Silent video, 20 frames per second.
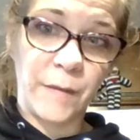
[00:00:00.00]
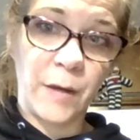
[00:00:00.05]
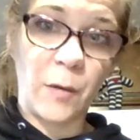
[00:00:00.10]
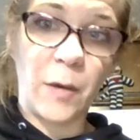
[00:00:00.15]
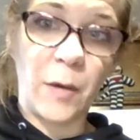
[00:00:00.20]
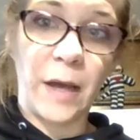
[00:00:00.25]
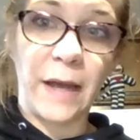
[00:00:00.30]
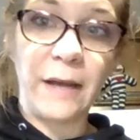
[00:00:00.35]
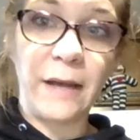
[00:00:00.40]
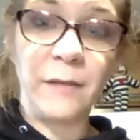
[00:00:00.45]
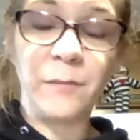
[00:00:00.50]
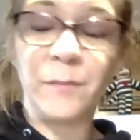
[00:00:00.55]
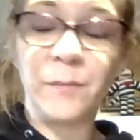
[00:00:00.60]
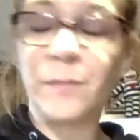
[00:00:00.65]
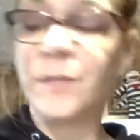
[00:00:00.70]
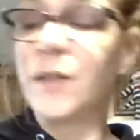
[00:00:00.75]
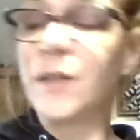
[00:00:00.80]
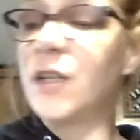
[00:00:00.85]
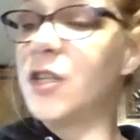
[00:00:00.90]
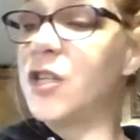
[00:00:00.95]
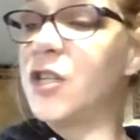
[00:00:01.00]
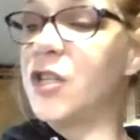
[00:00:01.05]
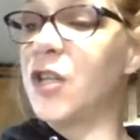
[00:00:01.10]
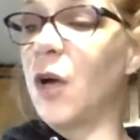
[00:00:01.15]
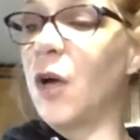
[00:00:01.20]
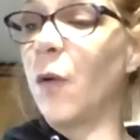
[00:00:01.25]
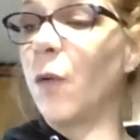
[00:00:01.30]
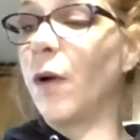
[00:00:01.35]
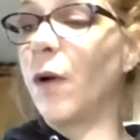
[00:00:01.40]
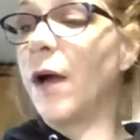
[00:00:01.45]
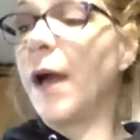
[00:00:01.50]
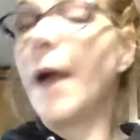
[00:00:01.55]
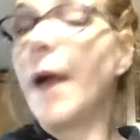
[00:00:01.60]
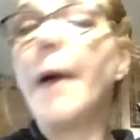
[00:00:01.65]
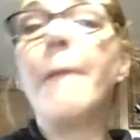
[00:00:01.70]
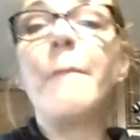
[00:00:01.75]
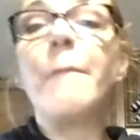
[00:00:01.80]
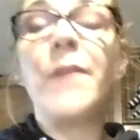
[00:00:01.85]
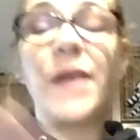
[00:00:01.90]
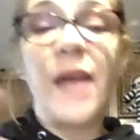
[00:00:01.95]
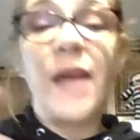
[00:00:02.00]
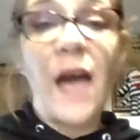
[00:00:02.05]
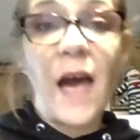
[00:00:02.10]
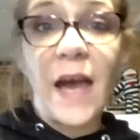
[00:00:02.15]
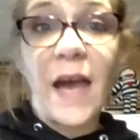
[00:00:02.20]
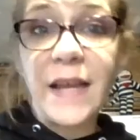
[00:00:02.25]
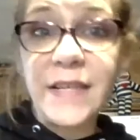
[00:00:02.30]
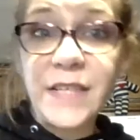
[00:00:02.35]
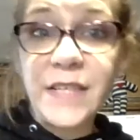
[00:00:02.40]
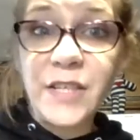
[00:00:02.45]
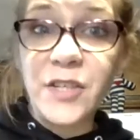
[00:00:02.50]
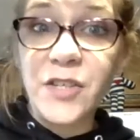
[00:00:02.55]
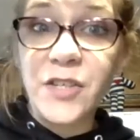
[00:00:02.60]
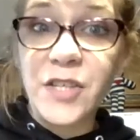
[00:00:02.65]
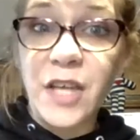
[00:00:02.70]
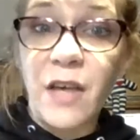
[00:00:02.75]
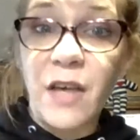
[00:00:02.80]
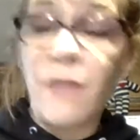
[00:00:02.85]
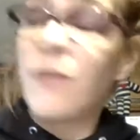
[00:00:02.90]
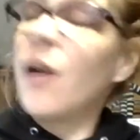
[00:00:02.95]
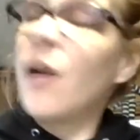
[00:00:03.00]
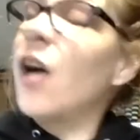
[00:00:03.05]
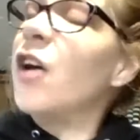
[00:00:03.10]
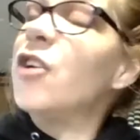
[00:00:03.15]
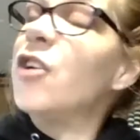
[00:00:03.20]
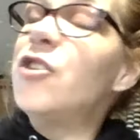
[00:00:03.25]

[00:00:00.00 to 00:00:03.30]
Okay? So be kind to yourself.